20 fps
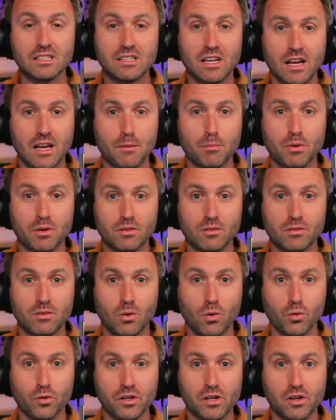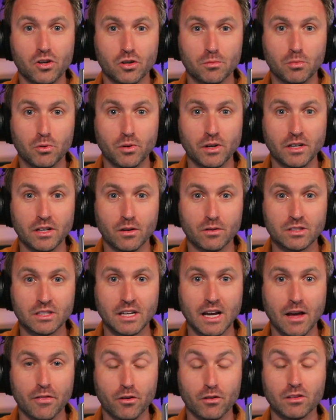Tape holding your burrito
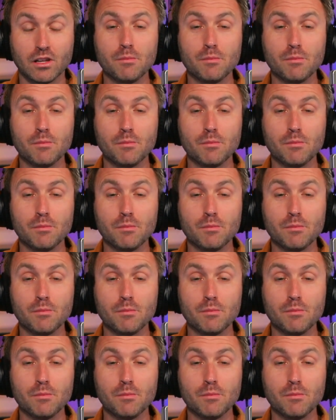together?